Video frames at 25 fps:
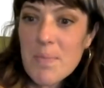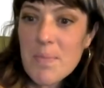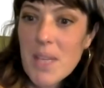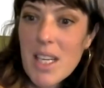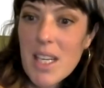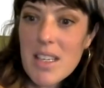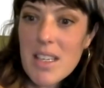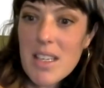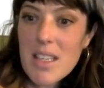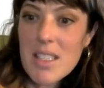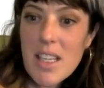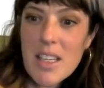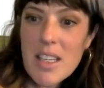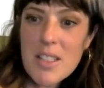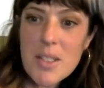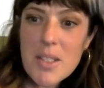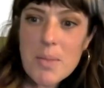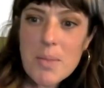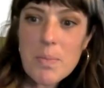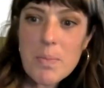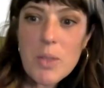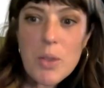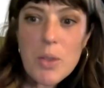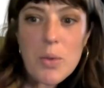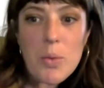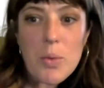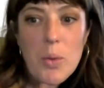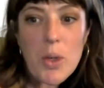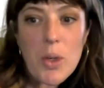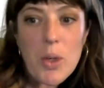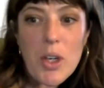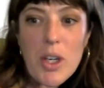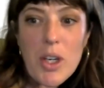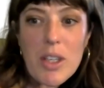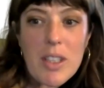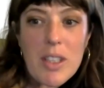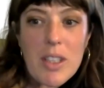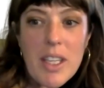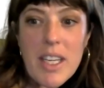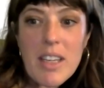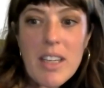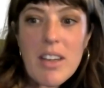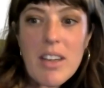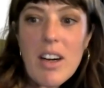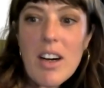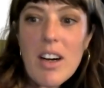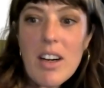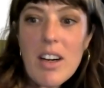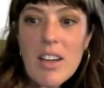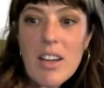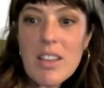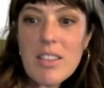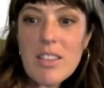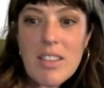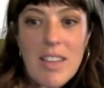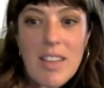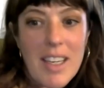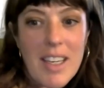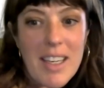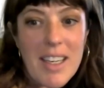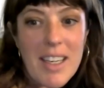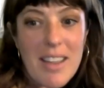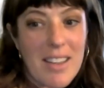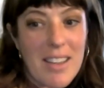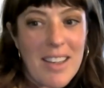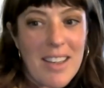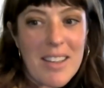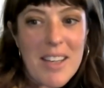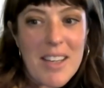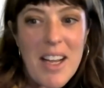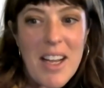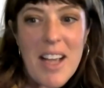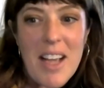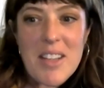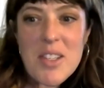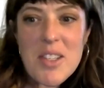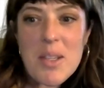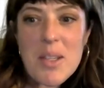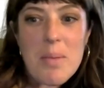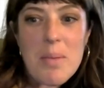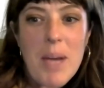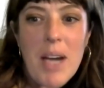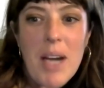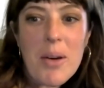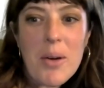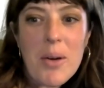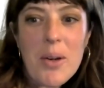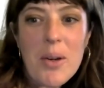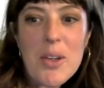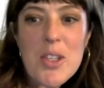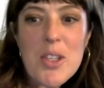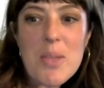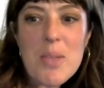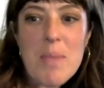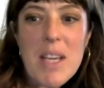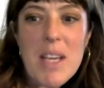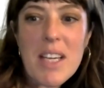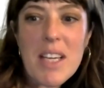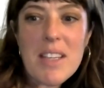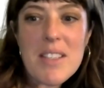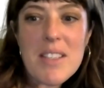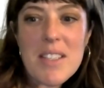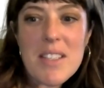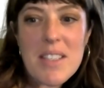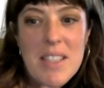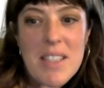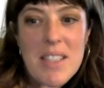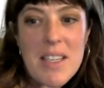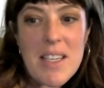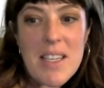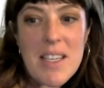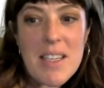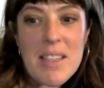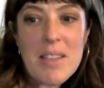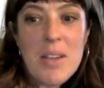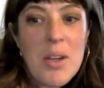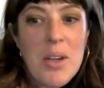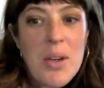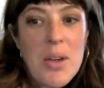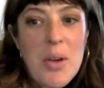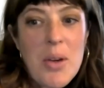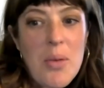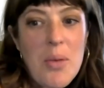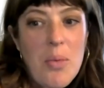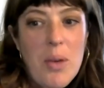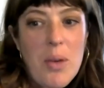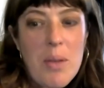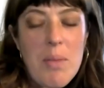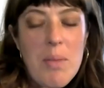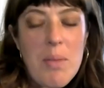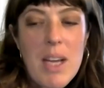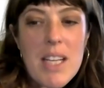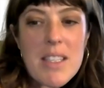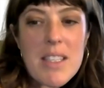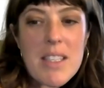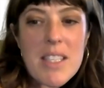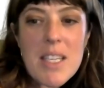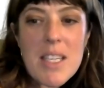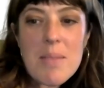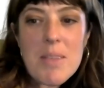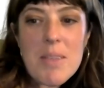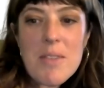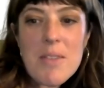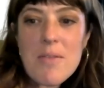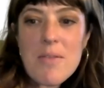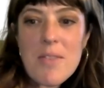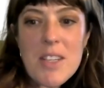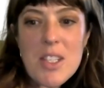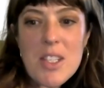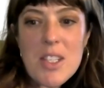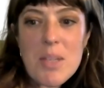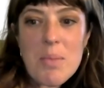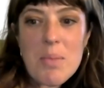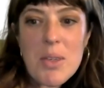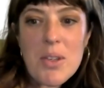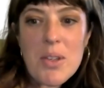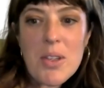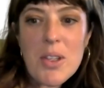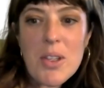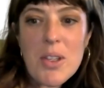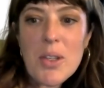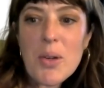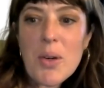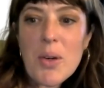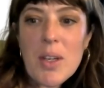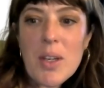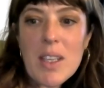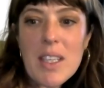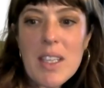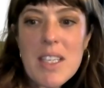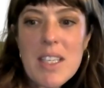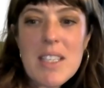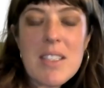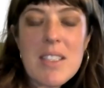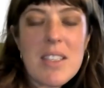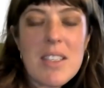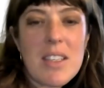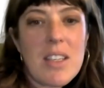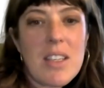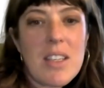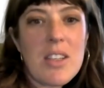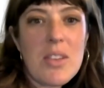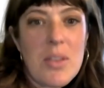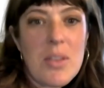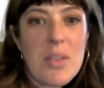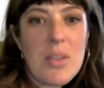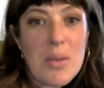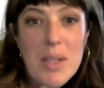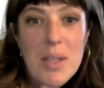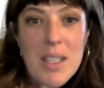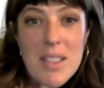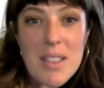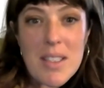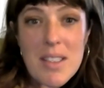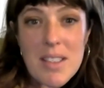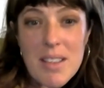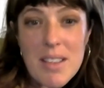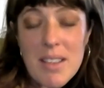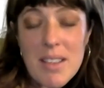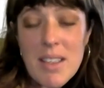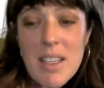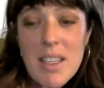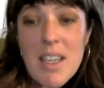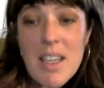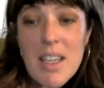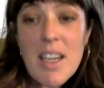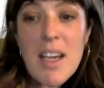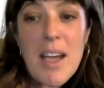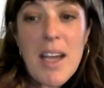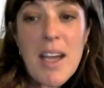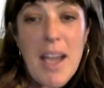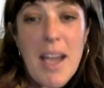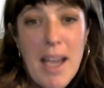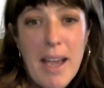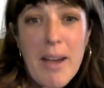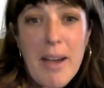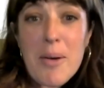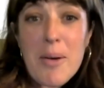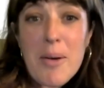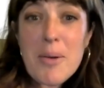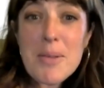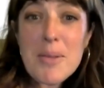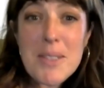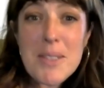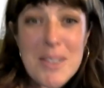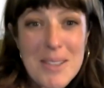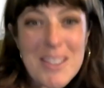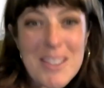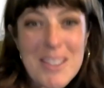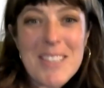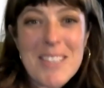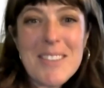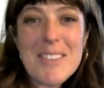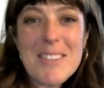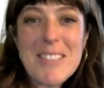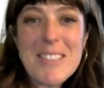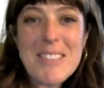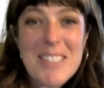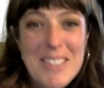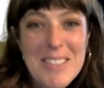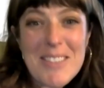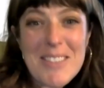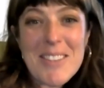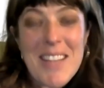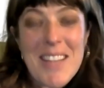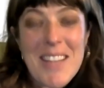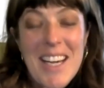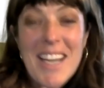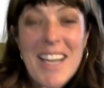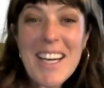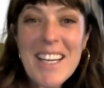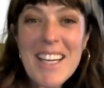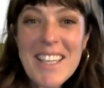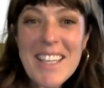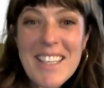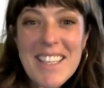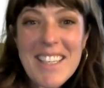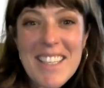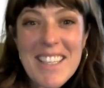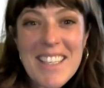He says, your work, like all great art, has the power to make us see what might seem invisible or at least unnoticed. How do you do that?